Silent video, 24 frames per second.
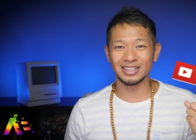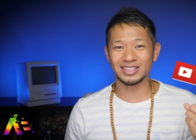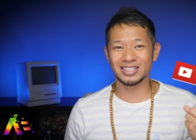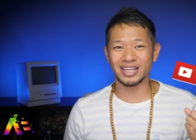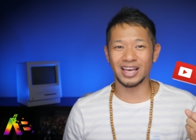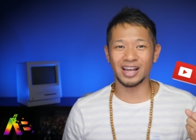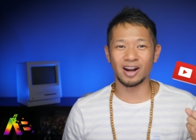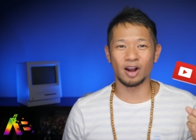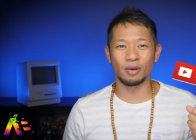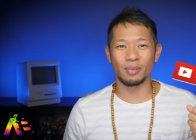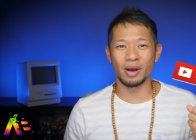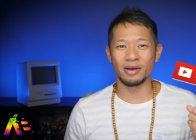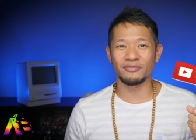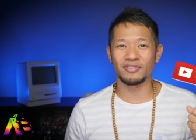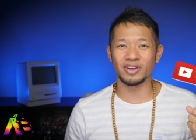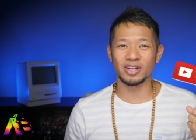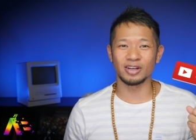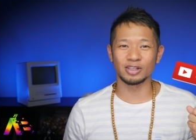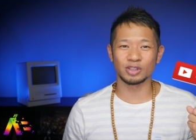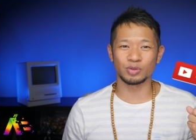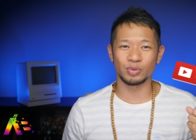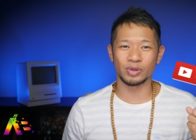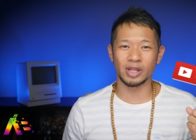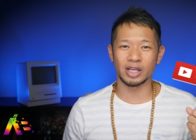to get all my
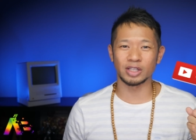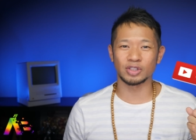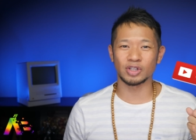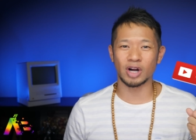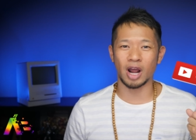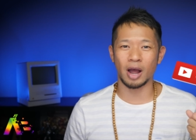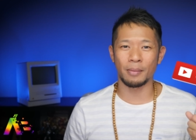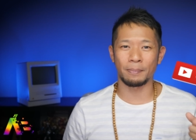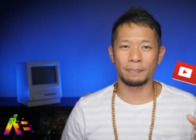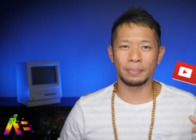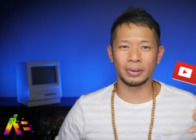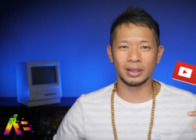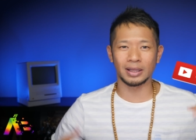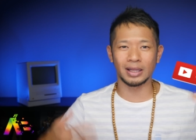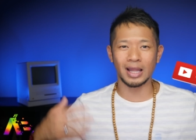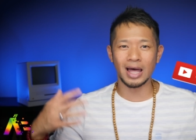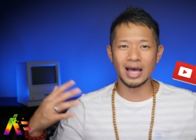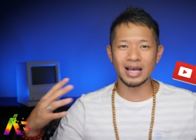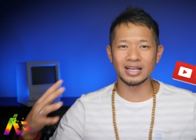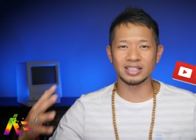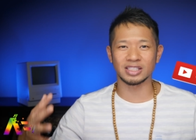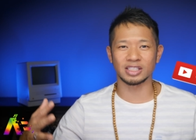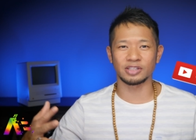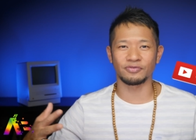videos when they drop.
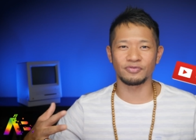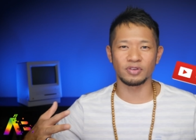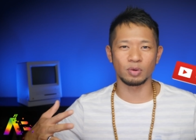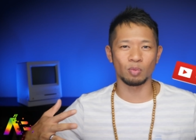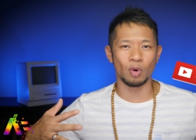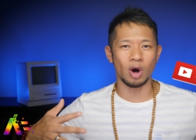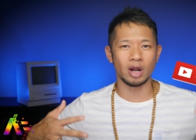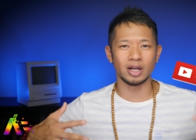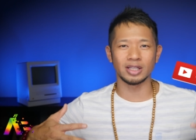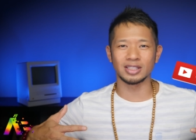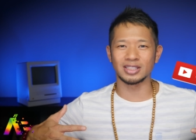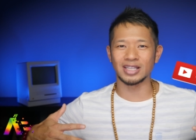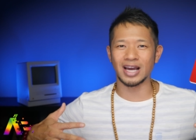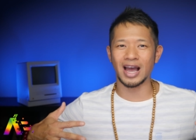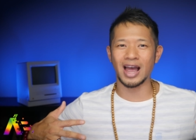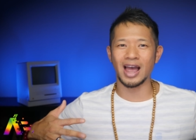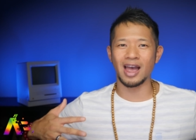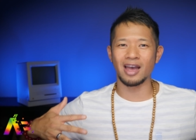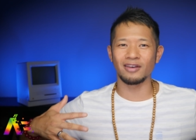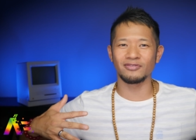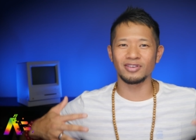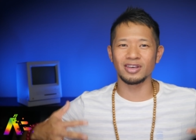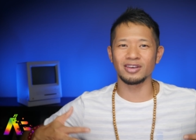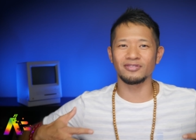Plus, if you wanna
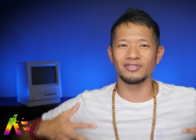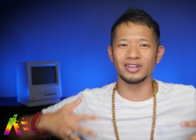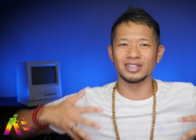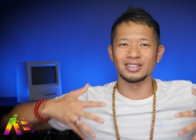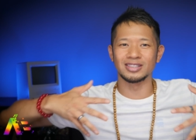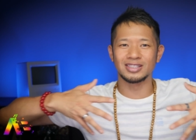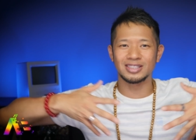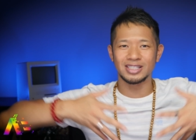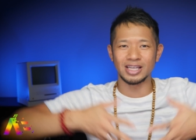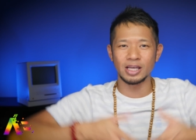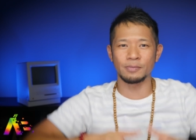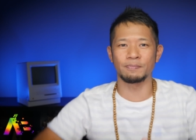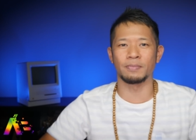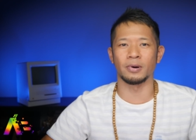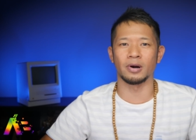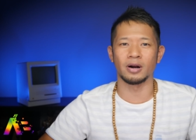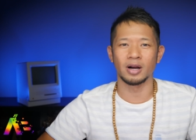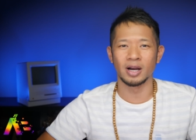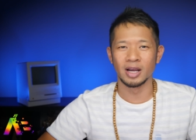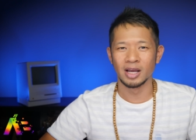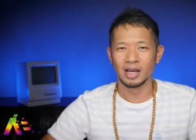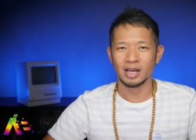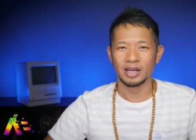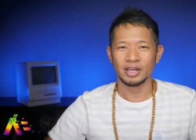dive even
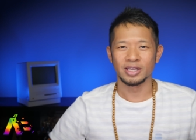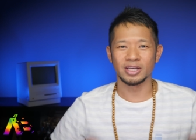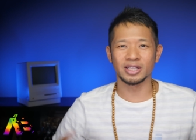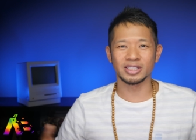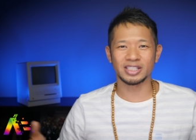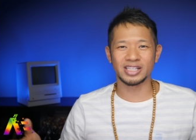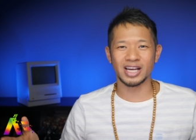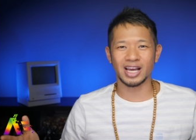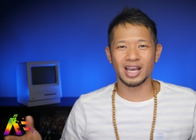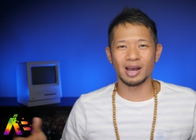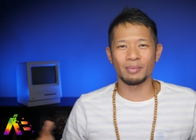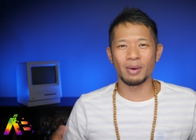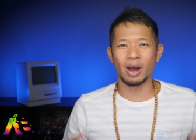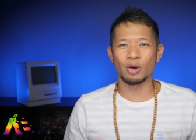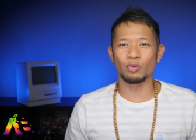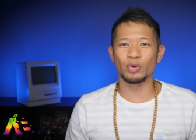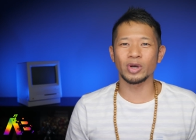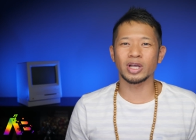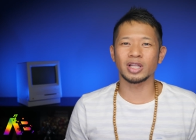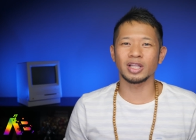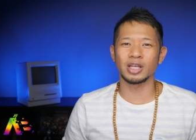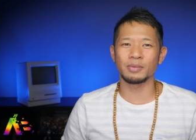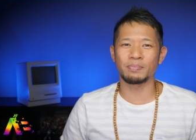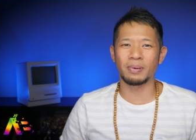deeper, you can check out my
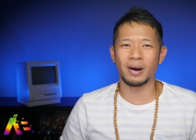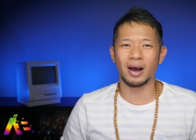weekly